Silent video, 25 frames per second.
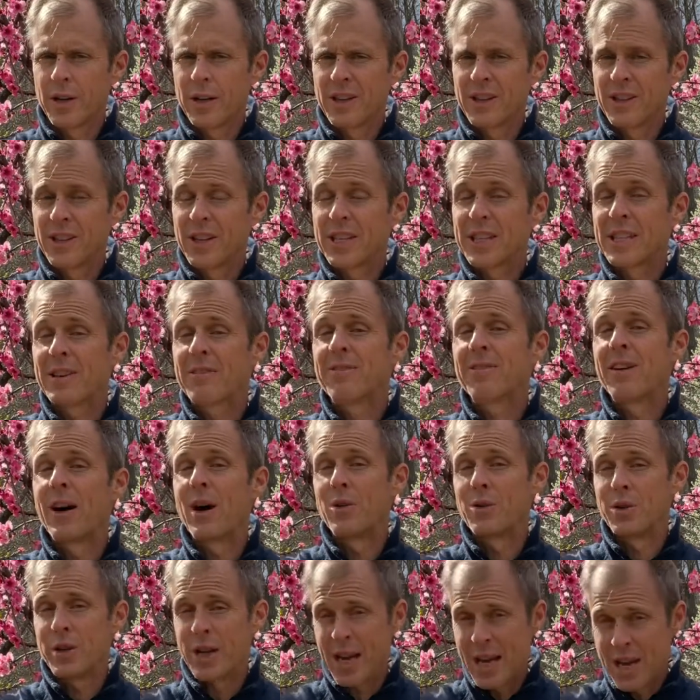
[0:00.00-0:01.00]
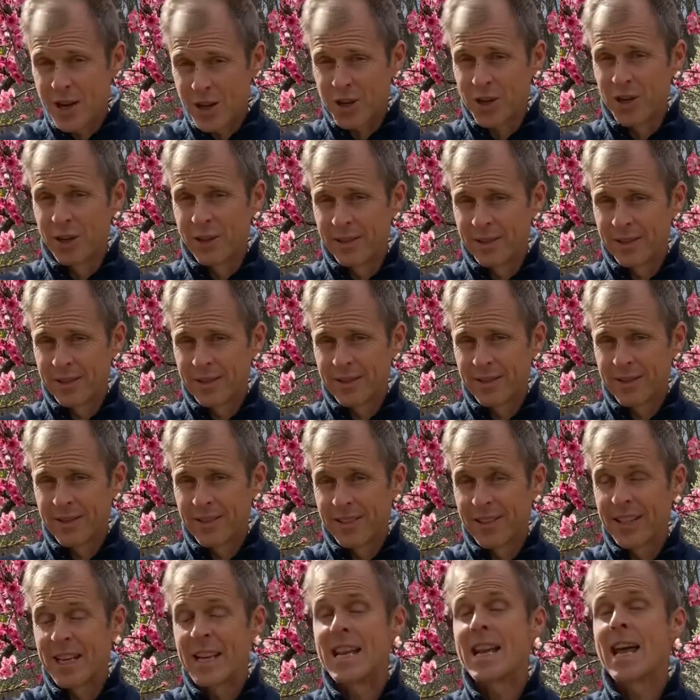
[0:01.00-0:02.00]
that's the foundation,
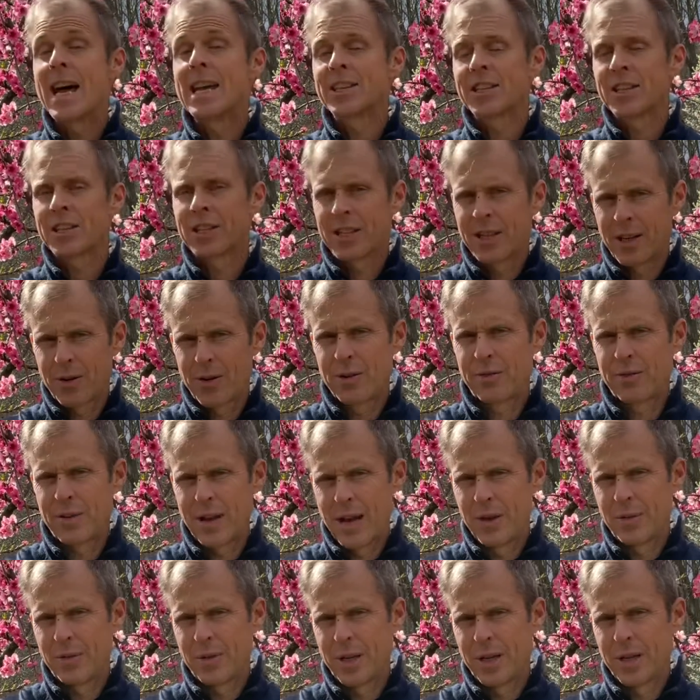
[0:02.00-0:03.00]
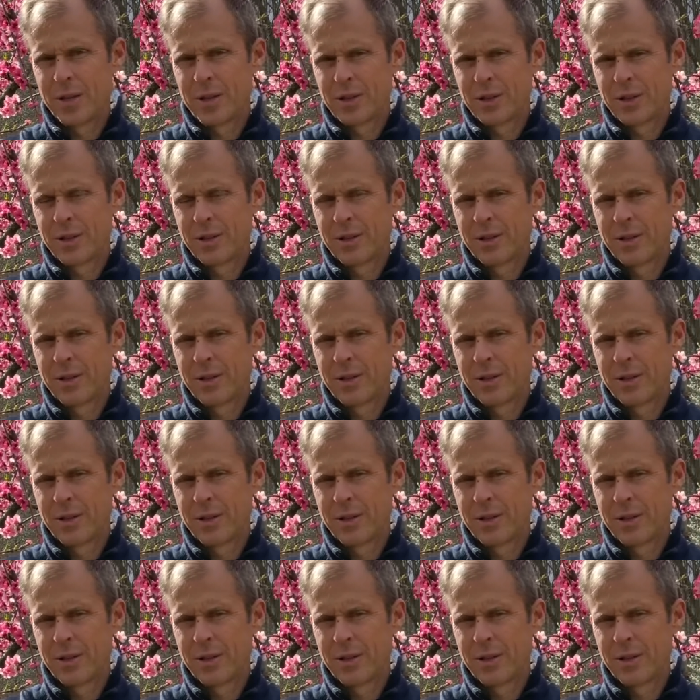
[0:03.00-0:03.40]
the necessary foundation